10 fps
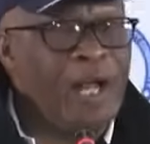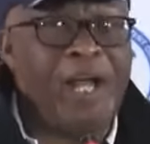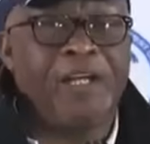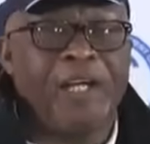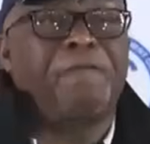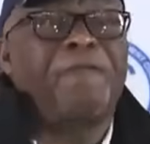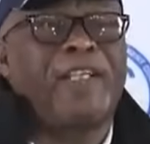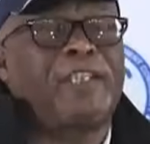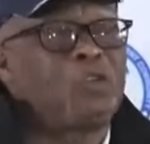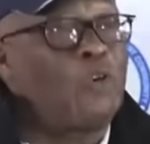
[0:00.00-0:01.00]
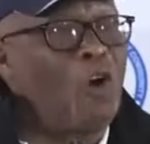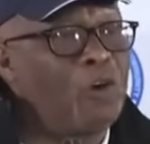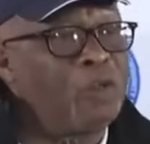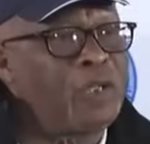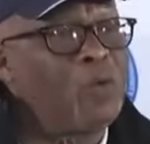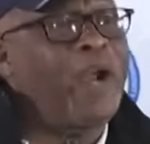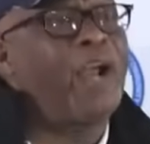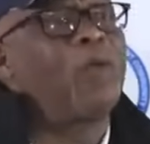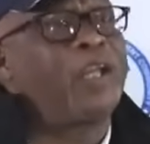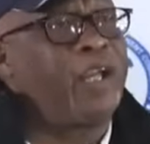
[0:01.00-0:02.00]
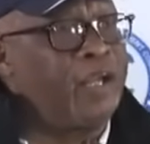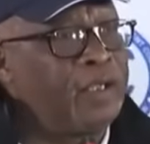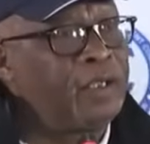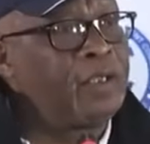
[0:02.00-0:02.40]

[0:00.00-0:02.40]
And if that is wrong, then why are we here?